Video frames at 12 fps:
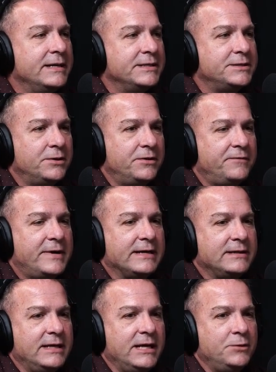So the fact
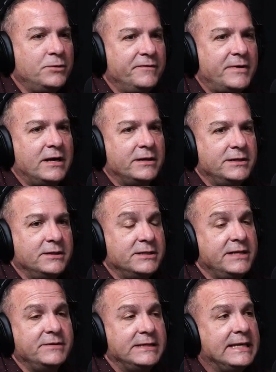that anyone volunteers,
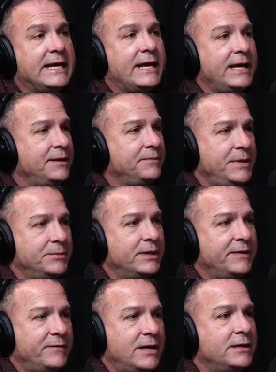even today, people
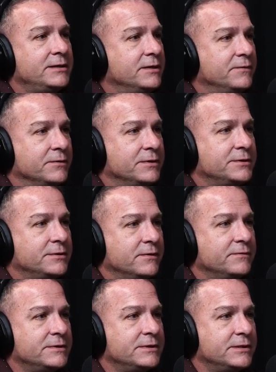that volunteer for the
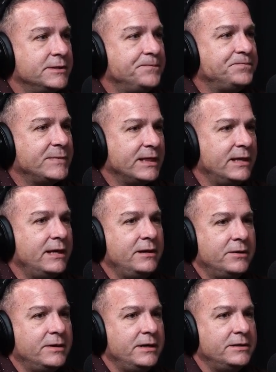service, they
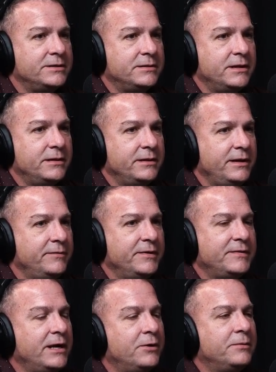even if
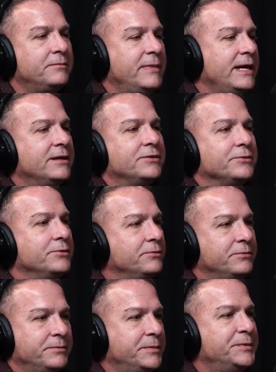they don't make it through
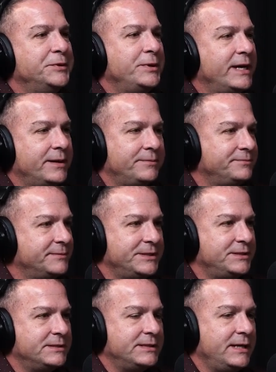boot camp, let's
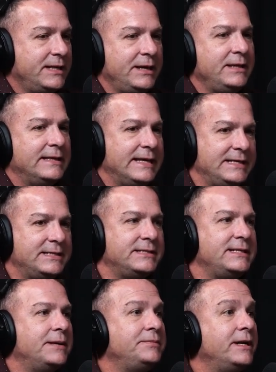just say they
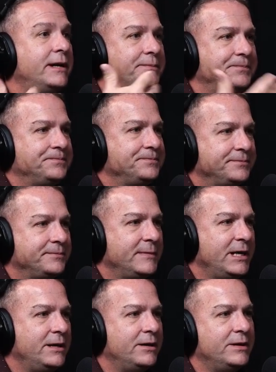stepped up.
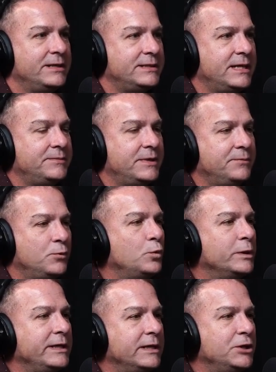They stepped up and
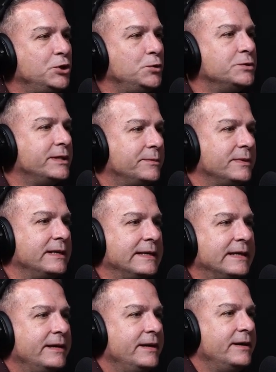willing to do something.
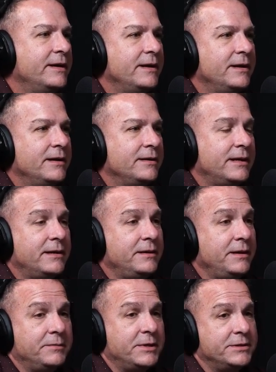
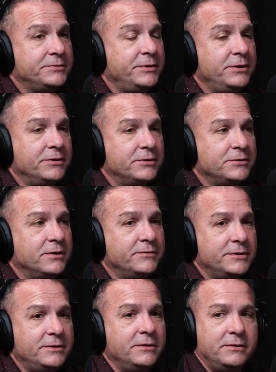Because when you're in the
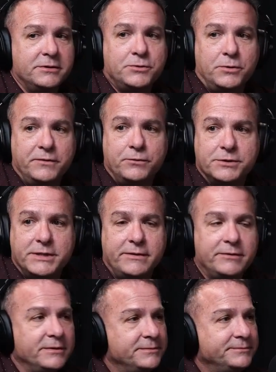service, you're just
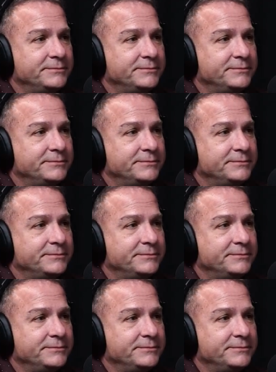24/7,